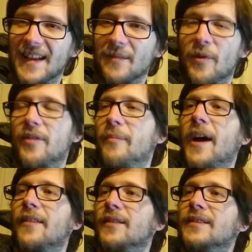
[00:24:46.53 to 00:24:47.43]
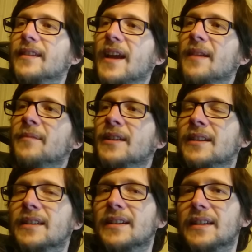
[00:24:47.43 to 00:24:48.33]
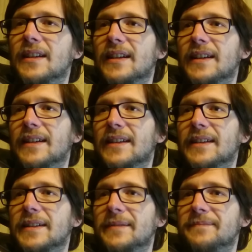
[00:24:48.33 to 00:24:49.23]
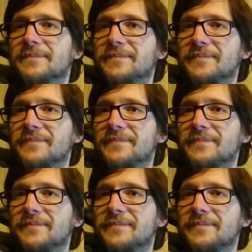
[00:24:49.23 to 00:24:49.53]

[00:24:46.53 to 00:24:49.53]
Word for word: and Monty Python in the game. Um,